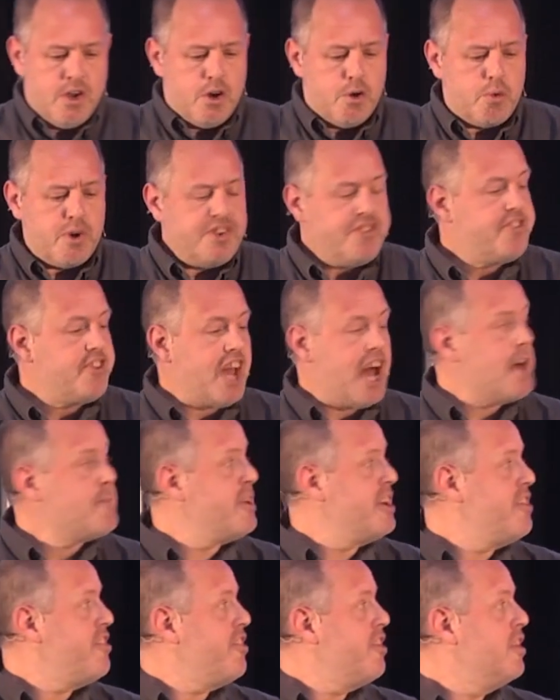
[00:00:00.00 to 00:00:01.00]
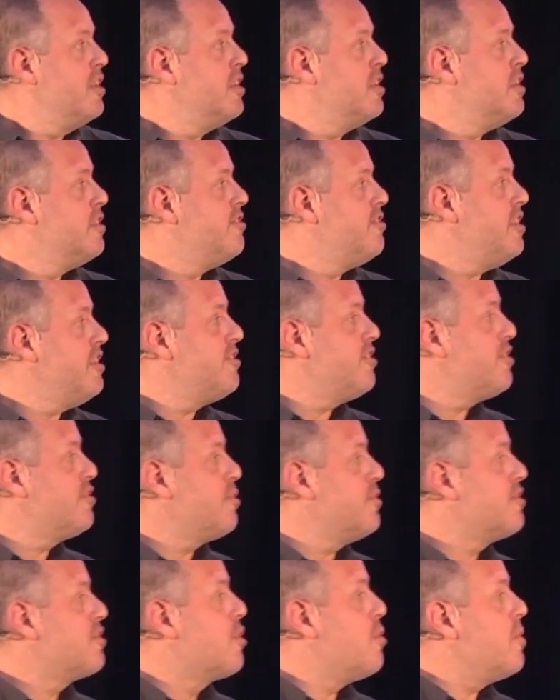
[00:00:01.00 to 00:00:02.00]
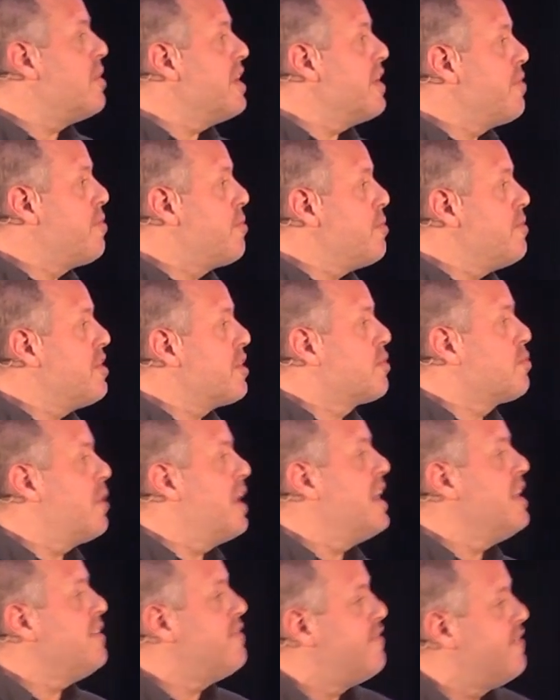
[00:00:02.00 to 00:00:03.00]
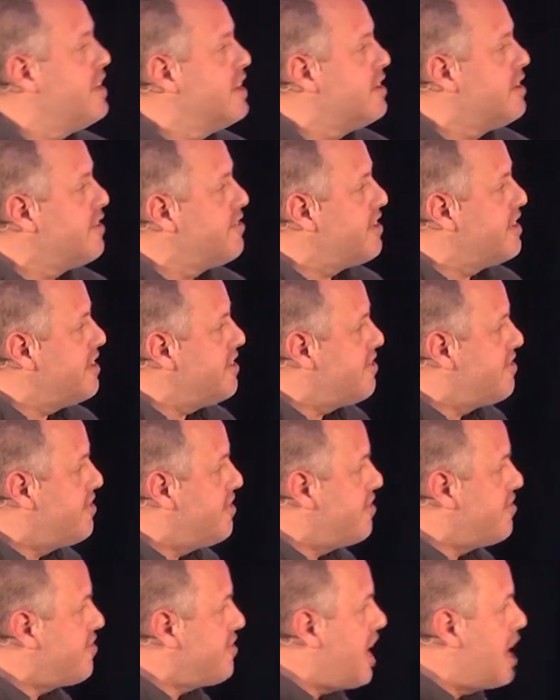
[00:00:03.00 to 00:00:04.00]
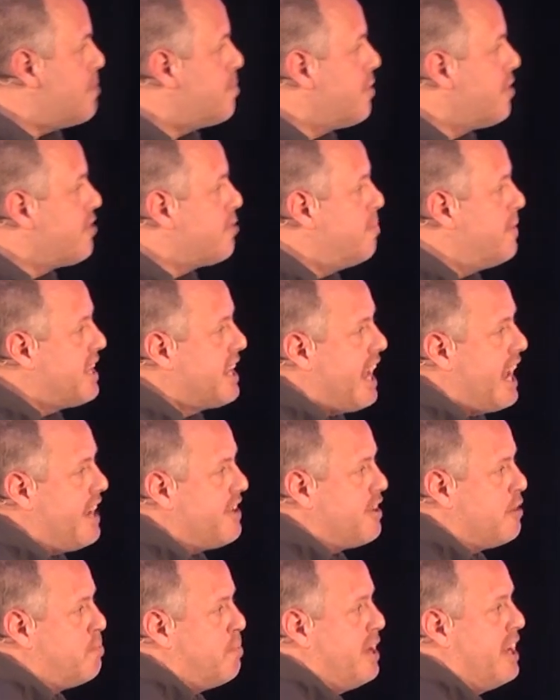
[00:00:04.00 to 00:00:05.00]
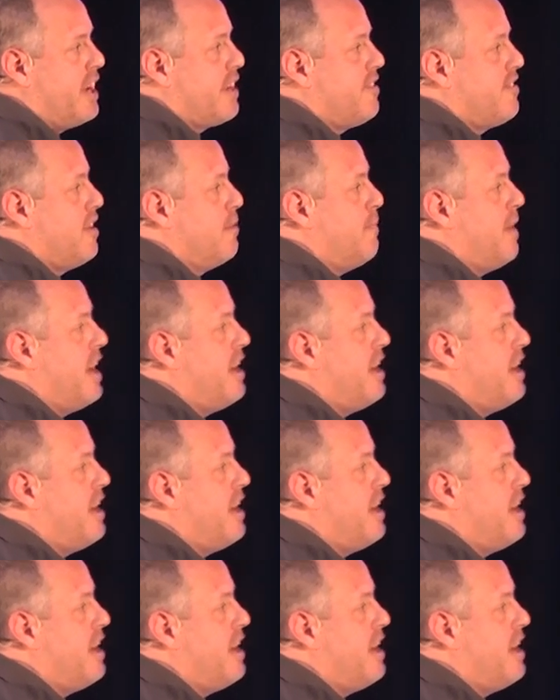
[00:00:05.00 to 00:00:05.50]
One Sabbath, Jesus was going through the grain fields, and his disciples began to pick some